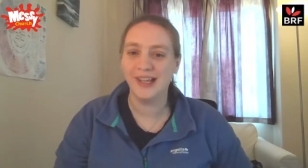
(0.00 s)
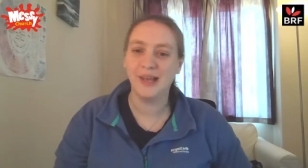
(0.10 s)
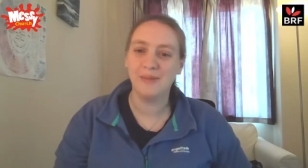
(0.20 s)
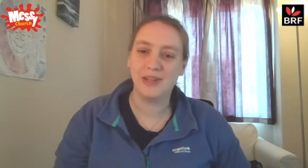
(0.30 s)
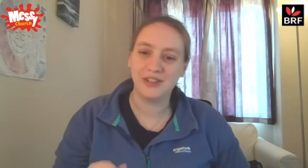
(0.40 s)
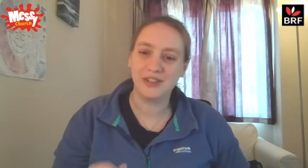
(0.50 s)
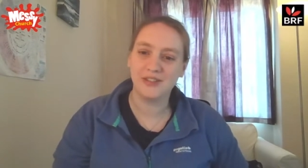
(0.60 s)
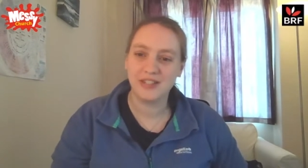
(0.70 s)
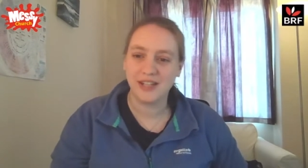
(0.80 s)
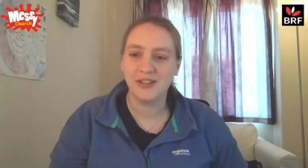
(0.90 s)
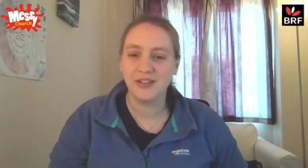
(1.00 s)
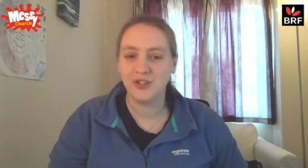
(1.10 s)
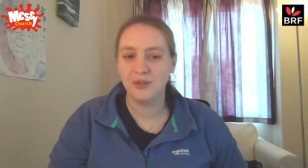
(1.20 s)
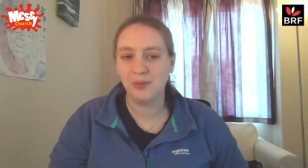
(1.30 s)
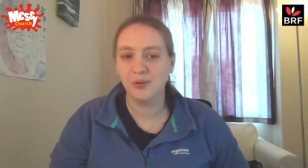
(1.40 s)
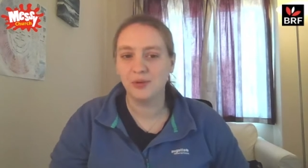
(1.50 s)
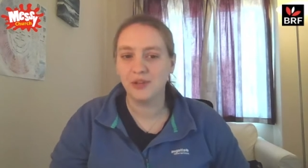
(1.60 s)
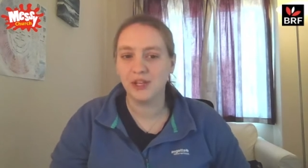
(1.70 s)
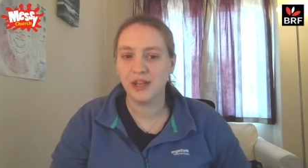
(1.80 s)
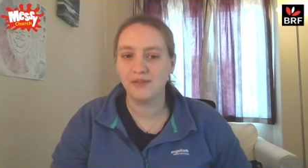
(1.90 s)
because of the sense of support
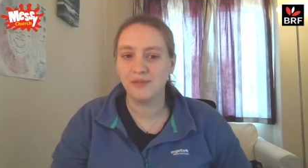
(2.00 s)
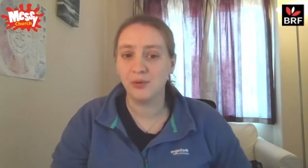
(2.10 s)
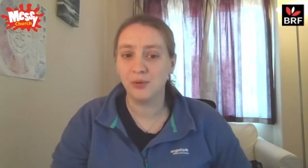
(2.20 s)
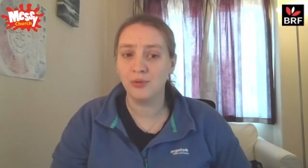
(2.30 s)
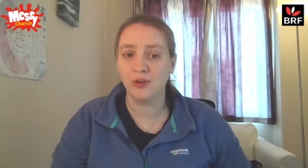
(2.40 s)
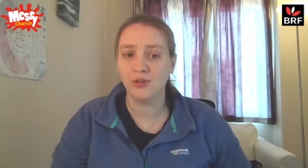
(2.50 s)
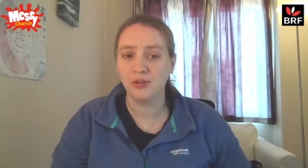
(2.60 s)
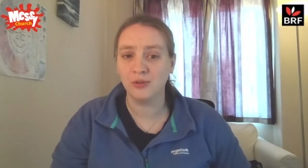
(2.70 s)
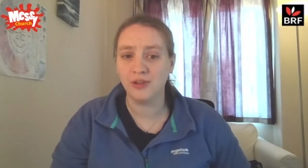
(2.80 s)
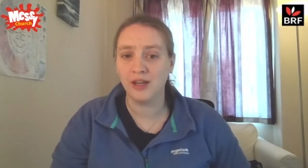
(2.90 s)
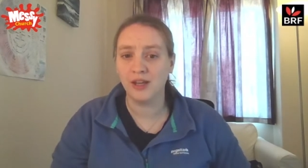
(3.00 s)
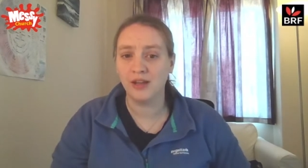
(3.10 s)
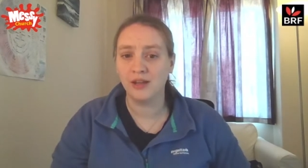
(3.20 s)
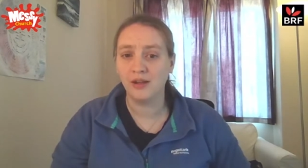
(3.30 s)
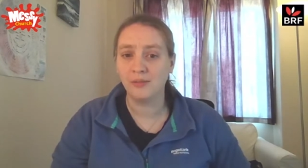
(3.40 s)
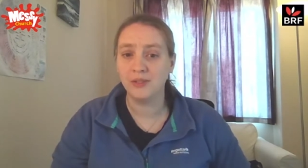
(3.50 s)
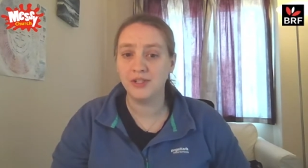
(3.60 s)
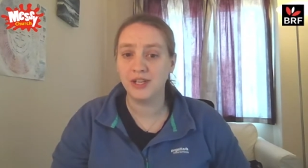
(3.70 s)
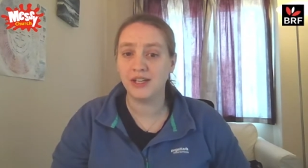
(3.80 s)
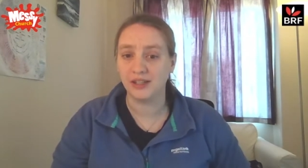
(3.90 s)
that came from all those who were there,
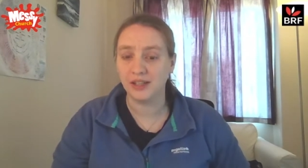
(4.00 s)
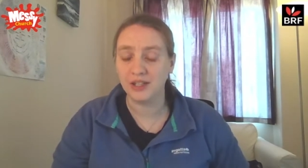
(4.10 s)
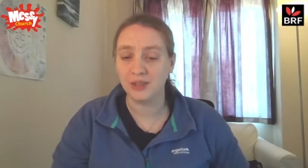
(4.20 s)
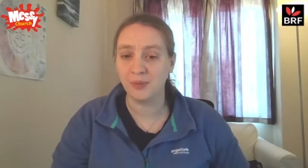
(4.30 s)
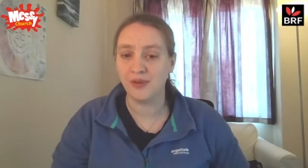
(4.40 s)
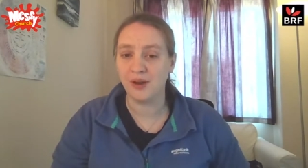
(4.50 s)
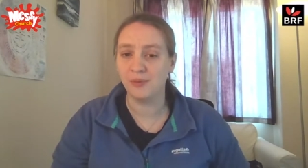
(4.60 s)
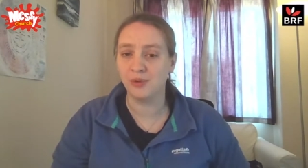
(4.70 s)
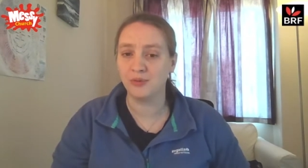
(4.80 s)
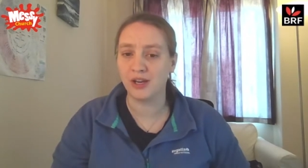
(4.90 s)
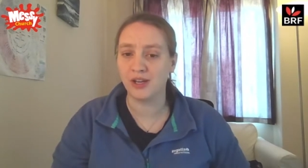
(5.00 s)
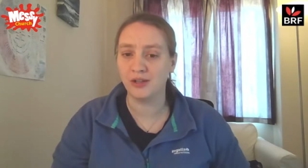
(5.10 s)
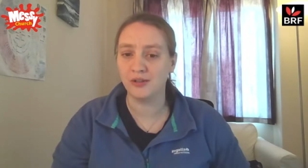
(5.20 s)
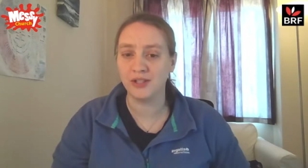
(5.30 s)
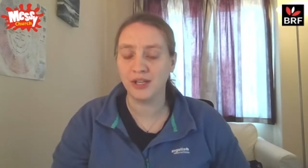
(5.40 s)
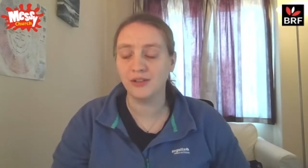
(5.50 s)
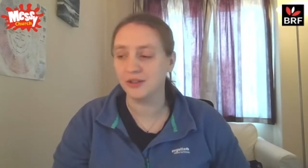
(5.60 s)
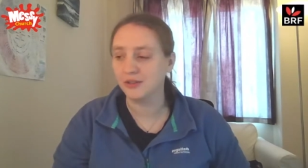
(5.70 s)
particularly some of our more regular attenders.